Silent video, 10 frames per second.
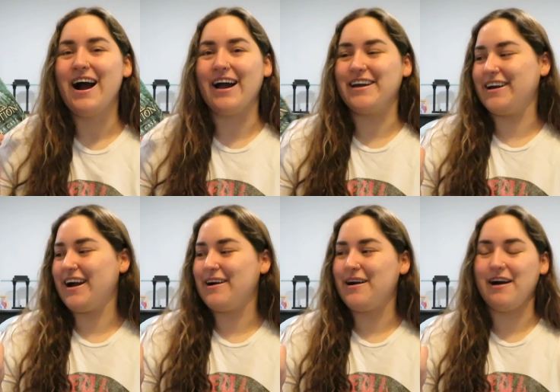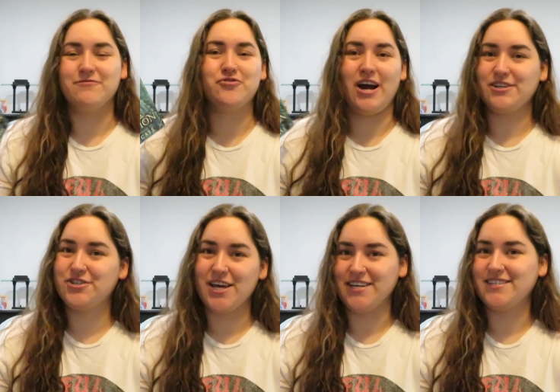I have
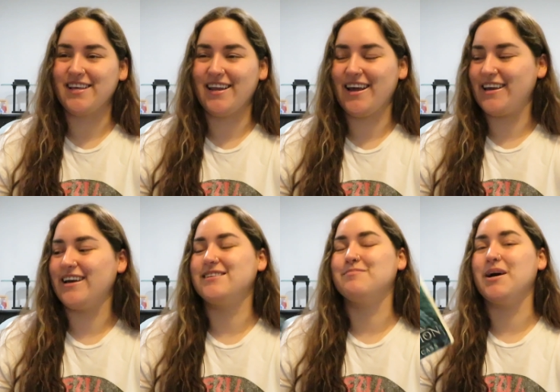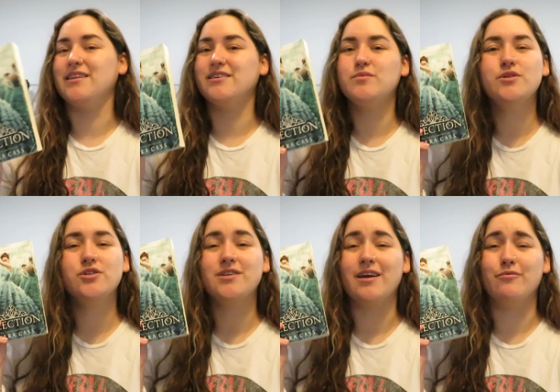trash taste then, I guess, but this was
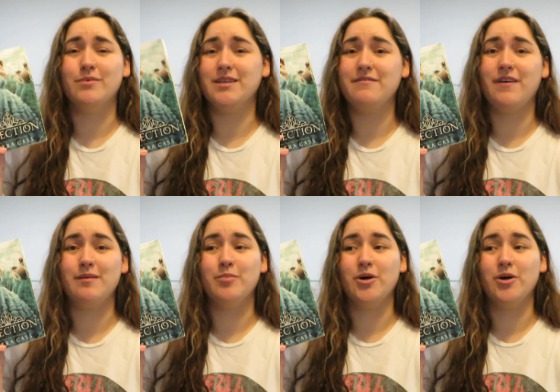just a really fun